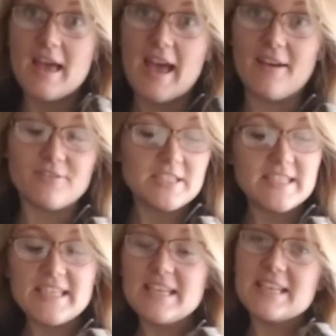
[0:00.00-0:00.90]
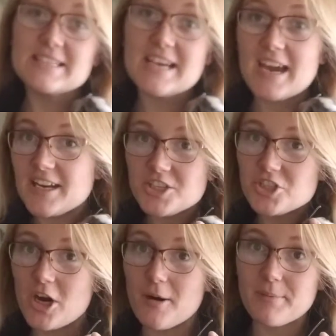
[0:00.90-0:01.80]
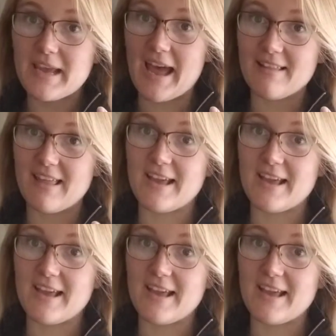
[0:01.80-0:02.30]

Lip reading: have teeny tiny sharp cat-like